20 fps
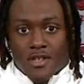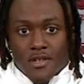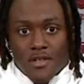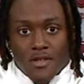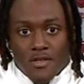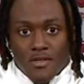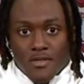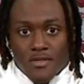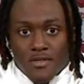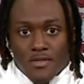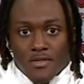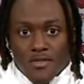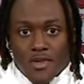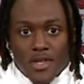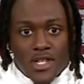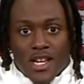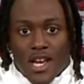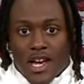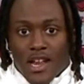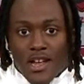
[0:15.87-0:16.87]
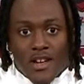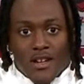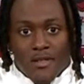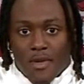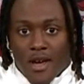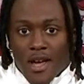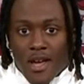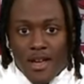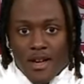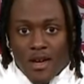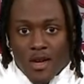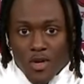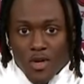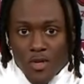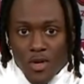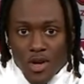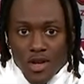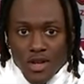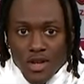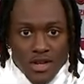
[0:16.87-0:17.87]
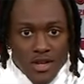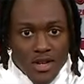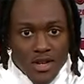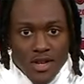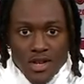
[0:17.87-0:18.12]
So we just got to come back and go to work